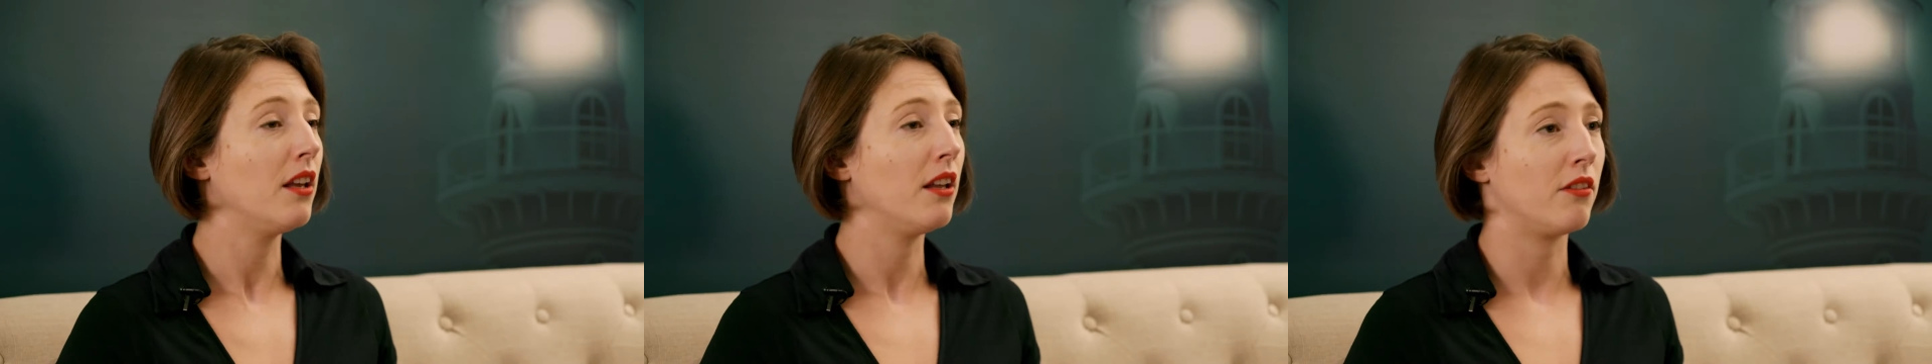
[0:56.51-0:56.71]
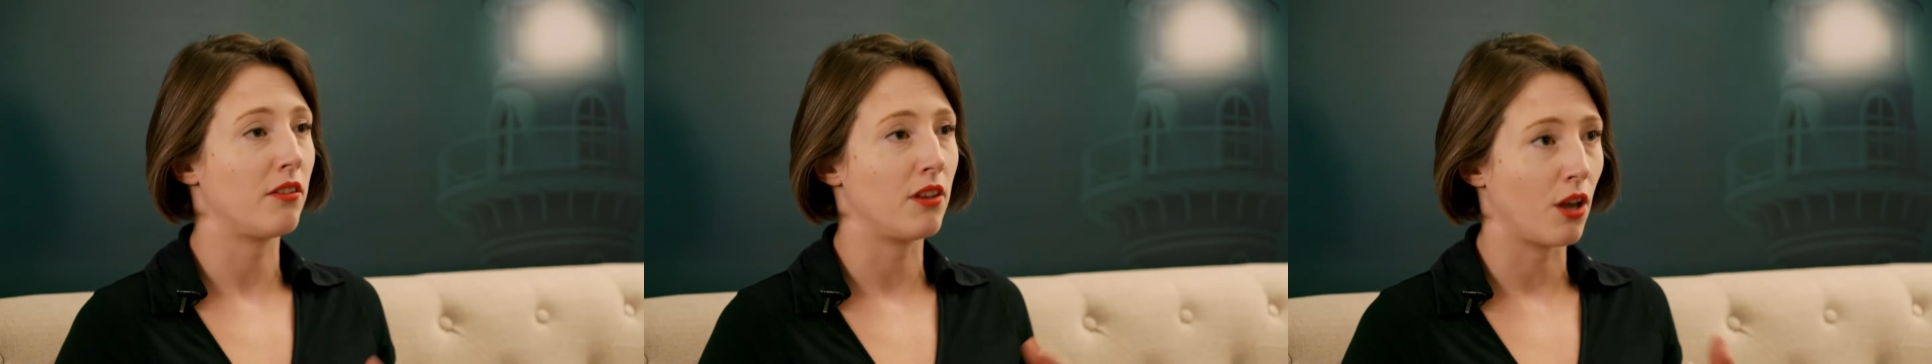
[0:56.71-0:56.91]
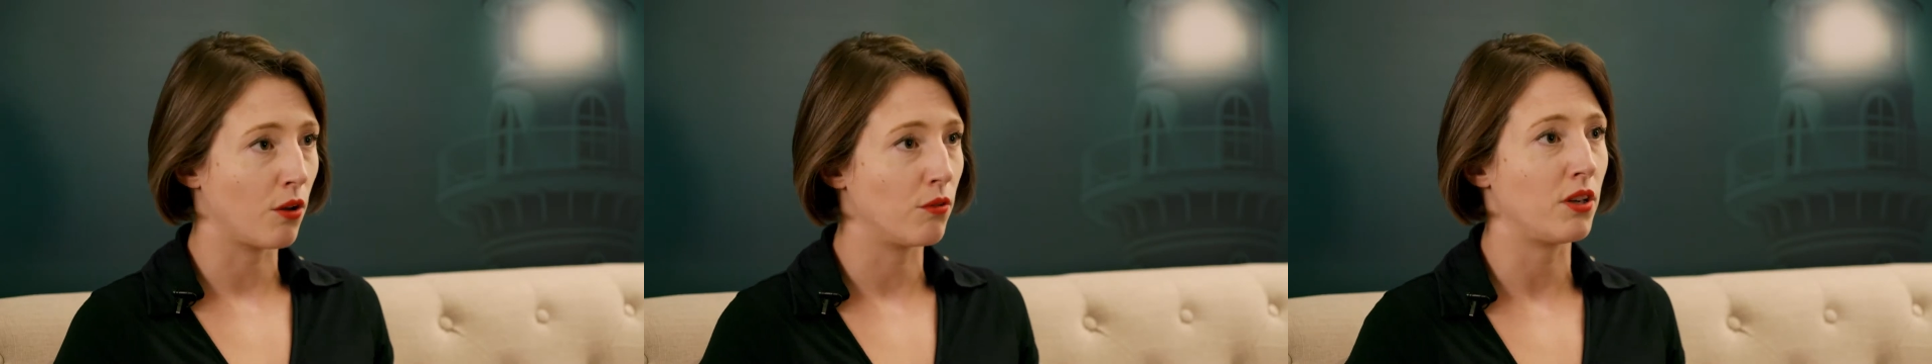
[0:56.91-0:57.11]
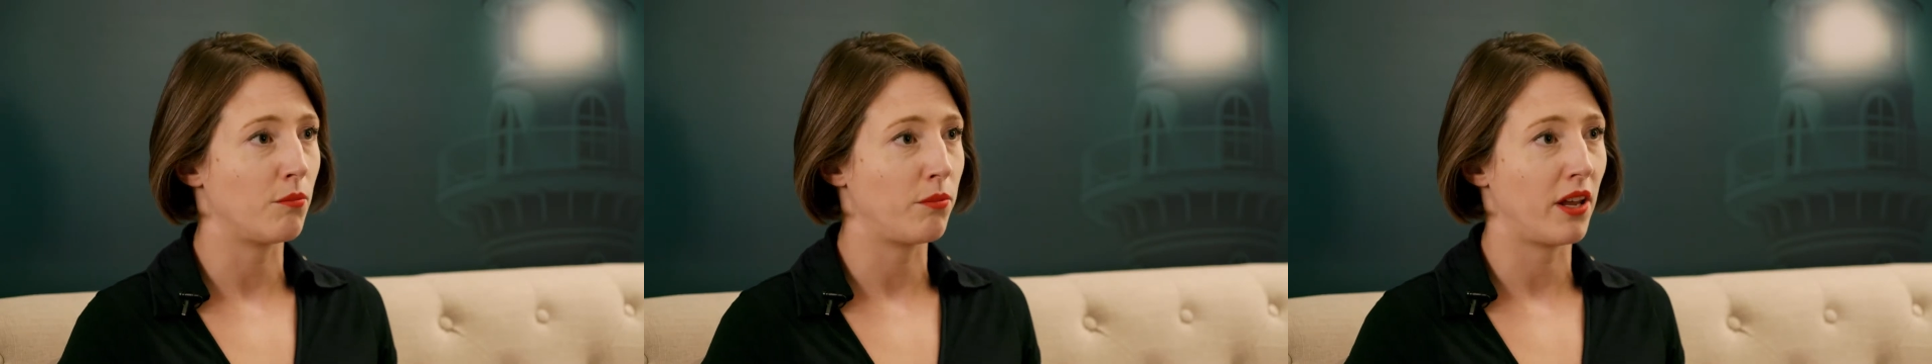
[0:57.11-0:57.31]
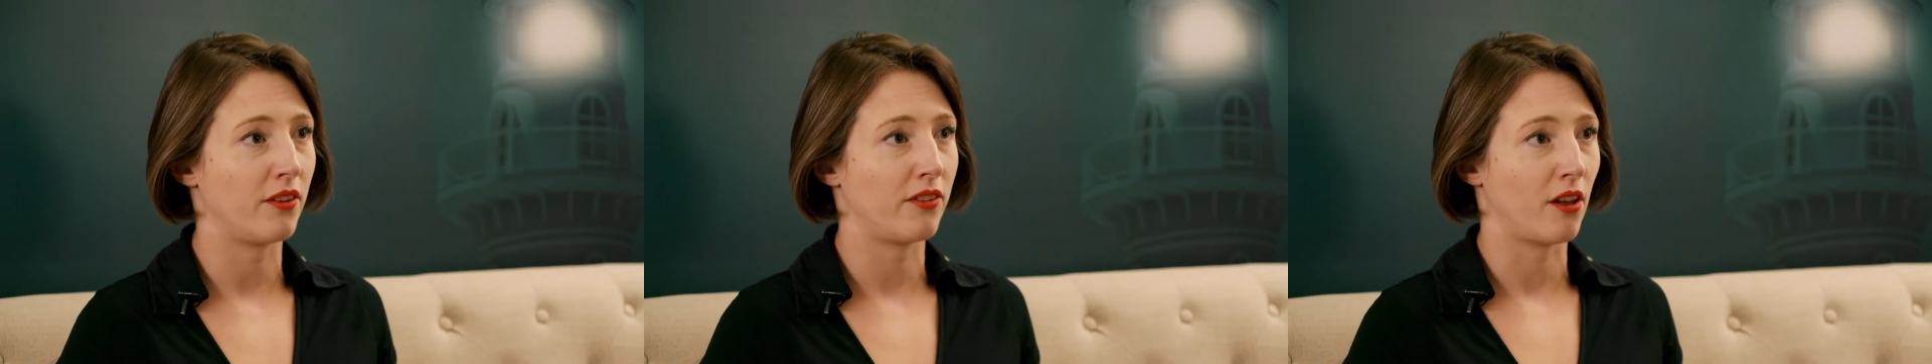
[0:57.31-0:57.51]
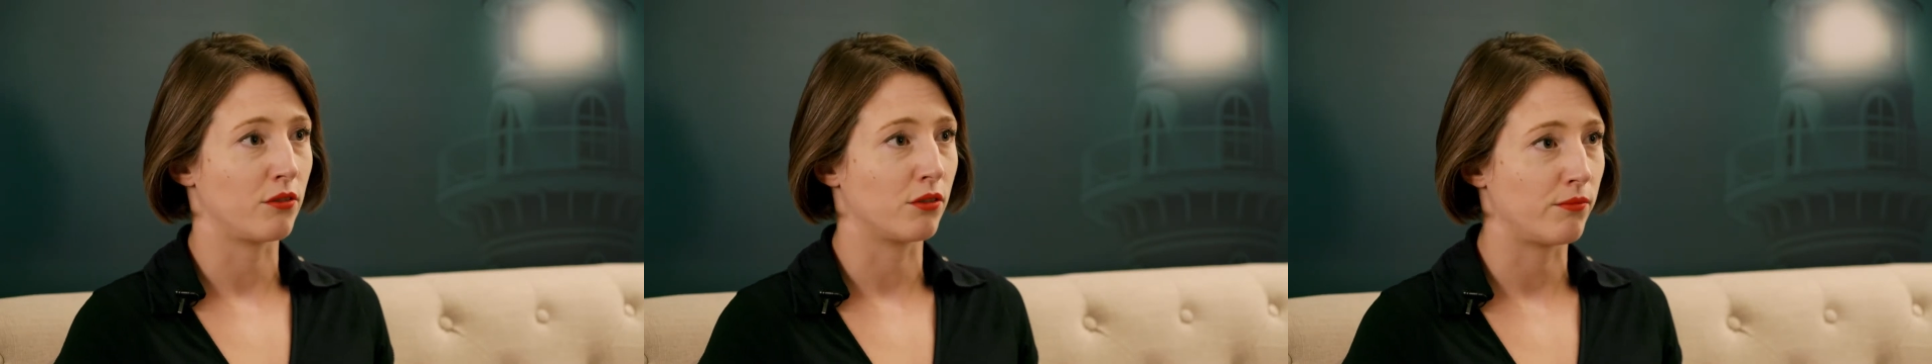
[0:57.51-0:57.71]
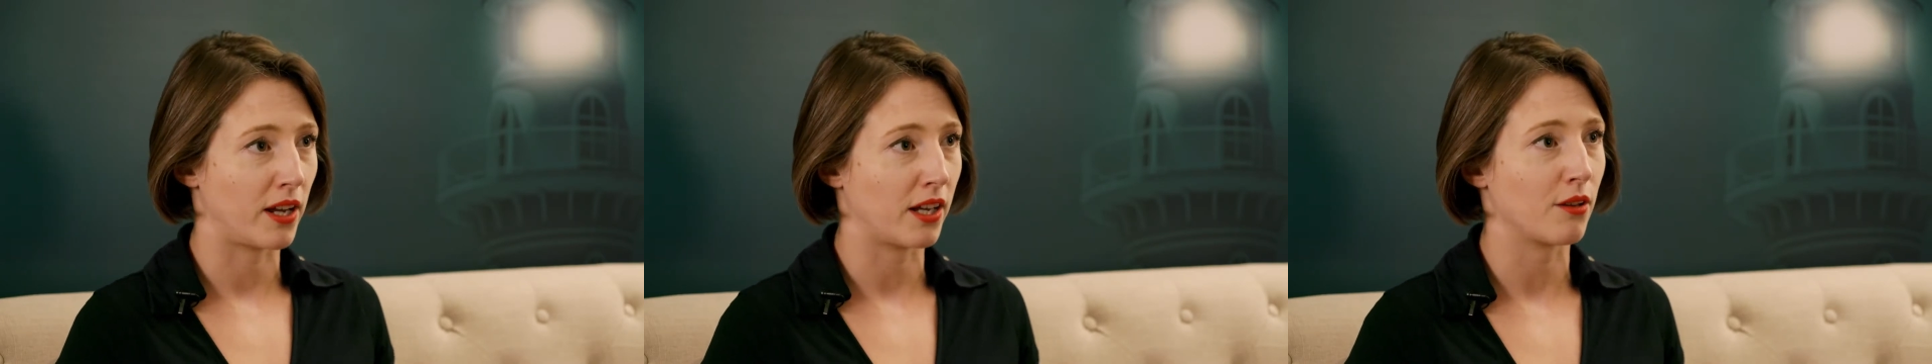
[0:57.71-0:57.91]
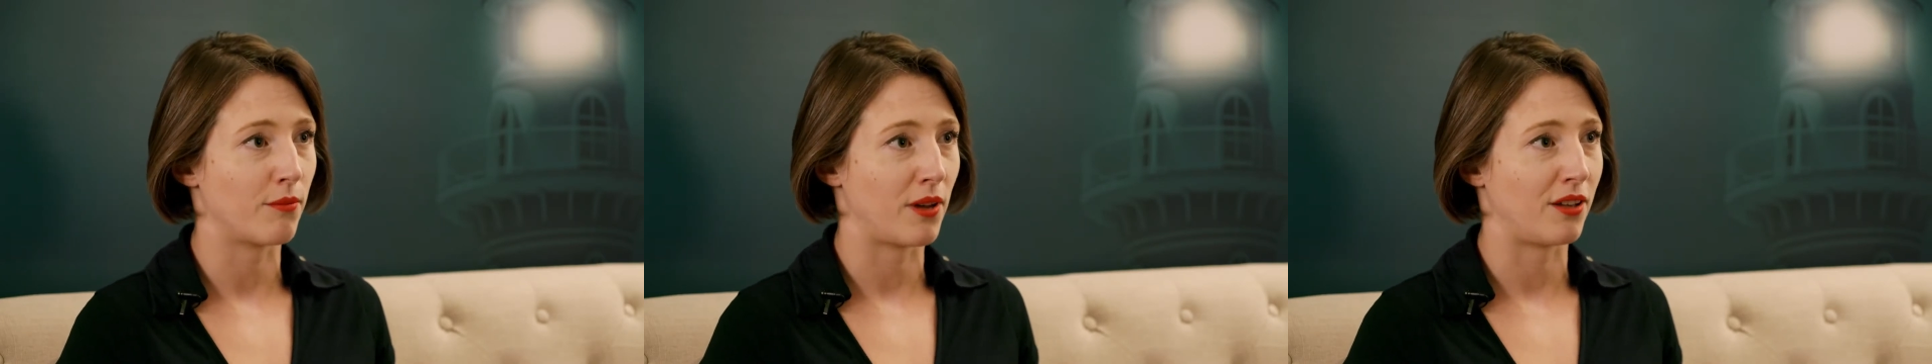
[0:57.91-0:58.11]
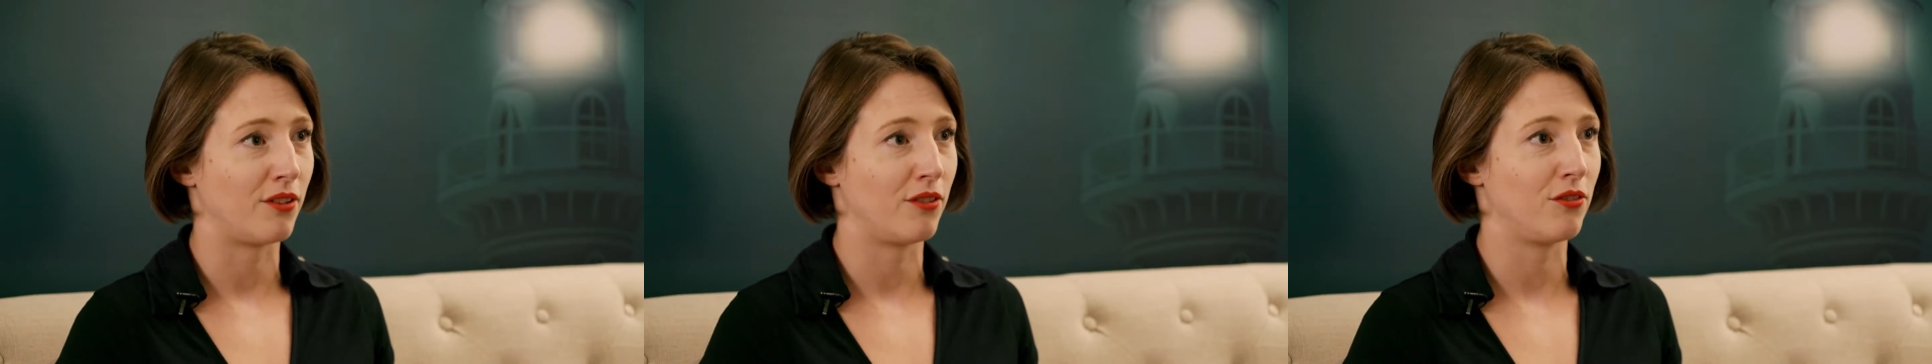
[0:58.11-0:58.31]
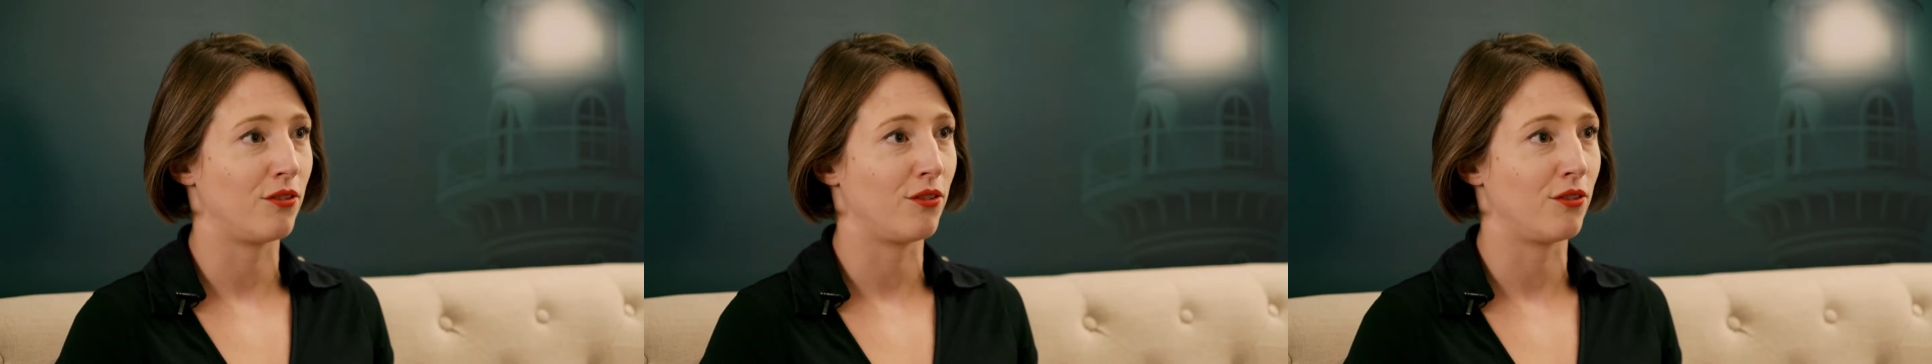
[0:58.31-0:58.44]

It's the only place I will recommend